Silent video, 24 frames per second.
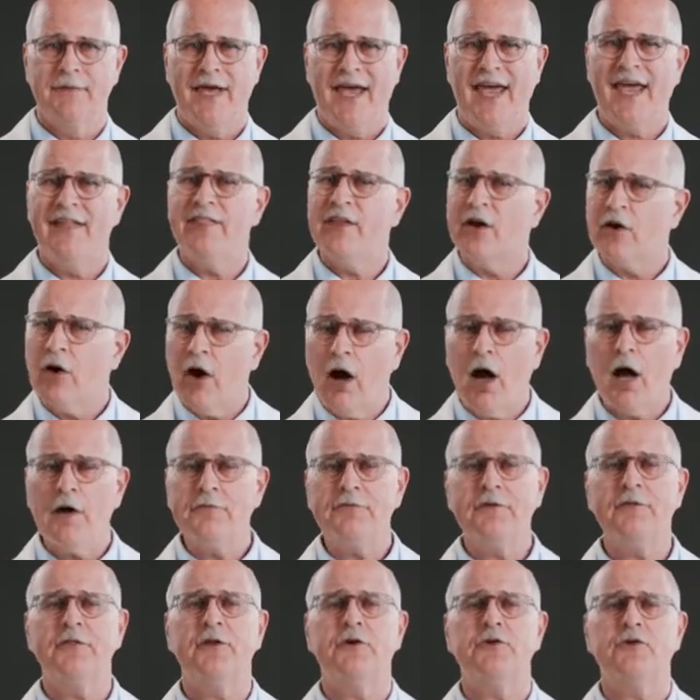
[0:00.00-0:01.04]
and they're
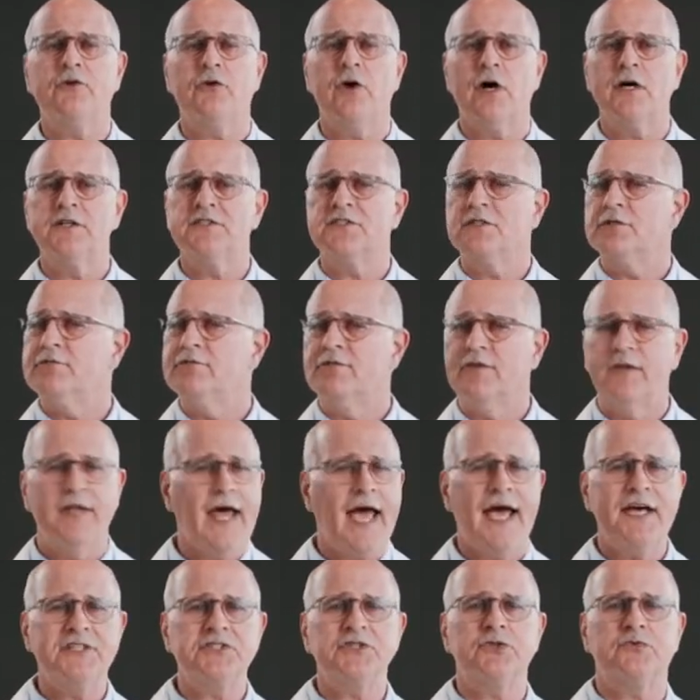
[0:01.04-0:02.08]
often the drugs of
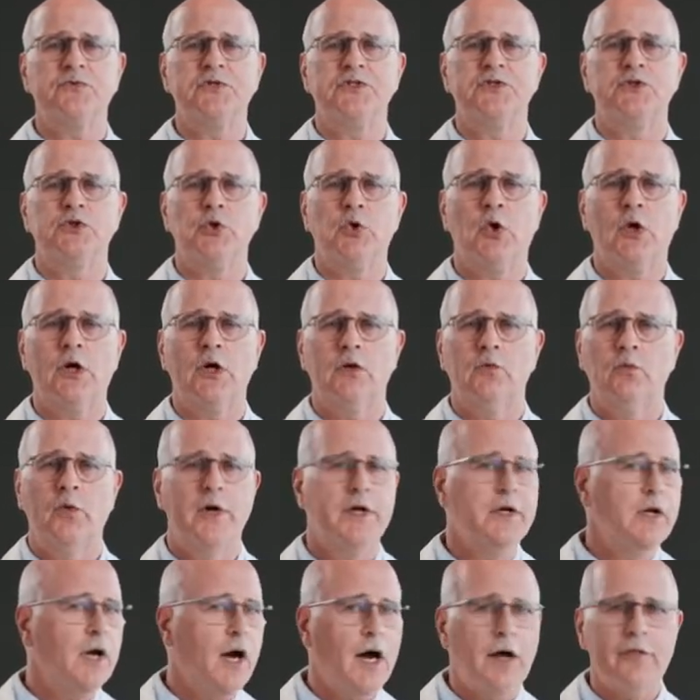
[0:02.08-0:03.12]
last resort
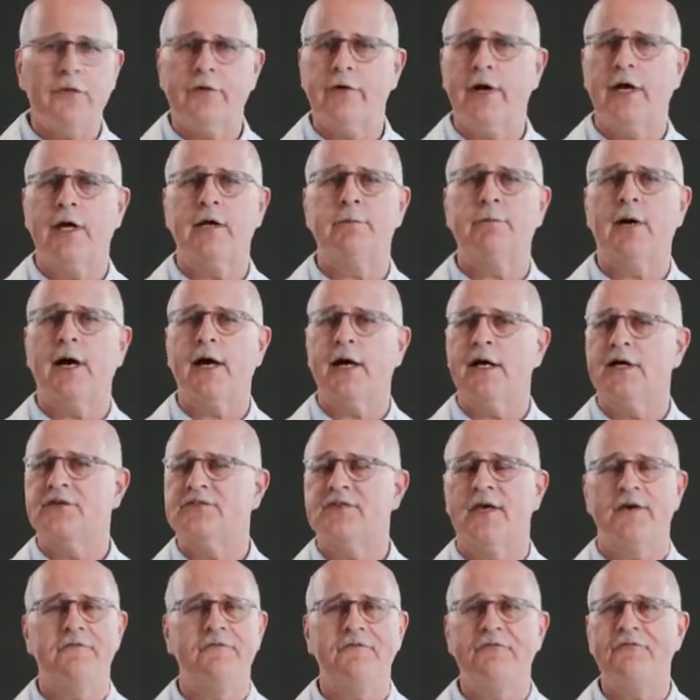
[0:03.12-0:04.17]
when other antibiotics
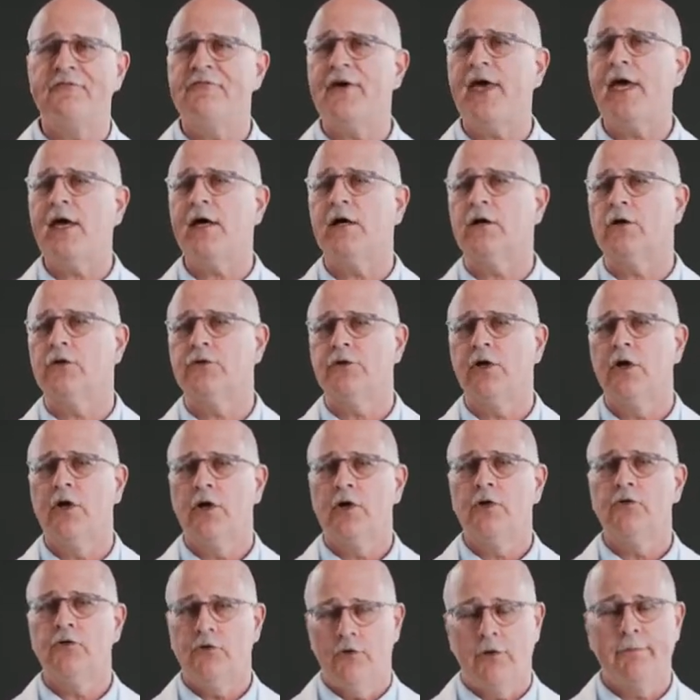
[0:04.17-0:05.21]
have failed
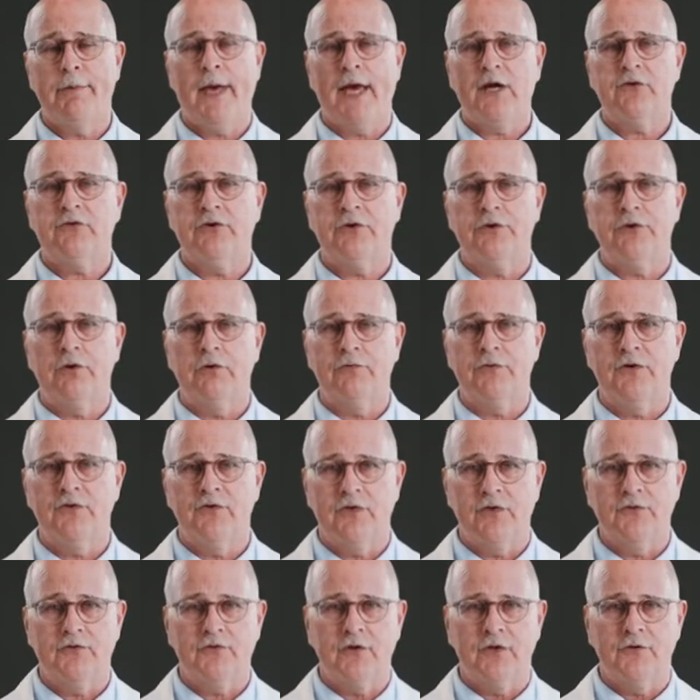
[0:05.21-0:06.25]
due to bacterial
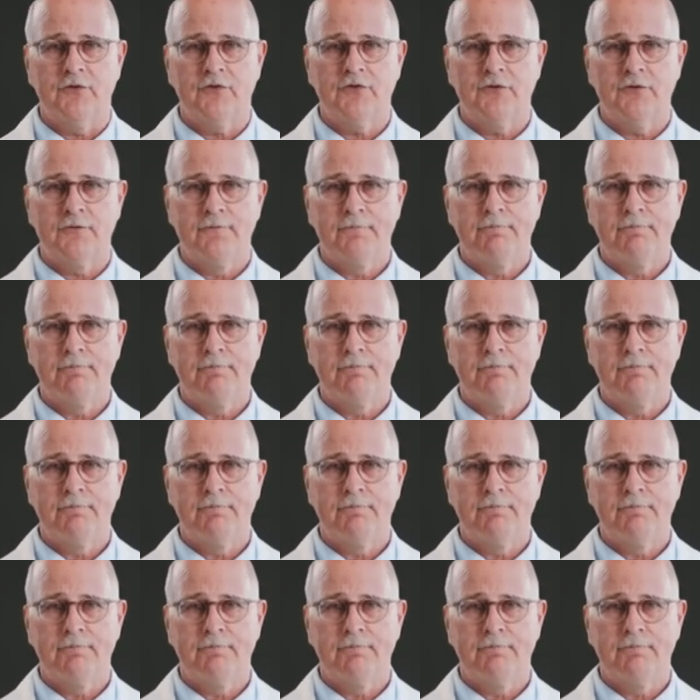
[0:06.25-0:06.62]
resistance.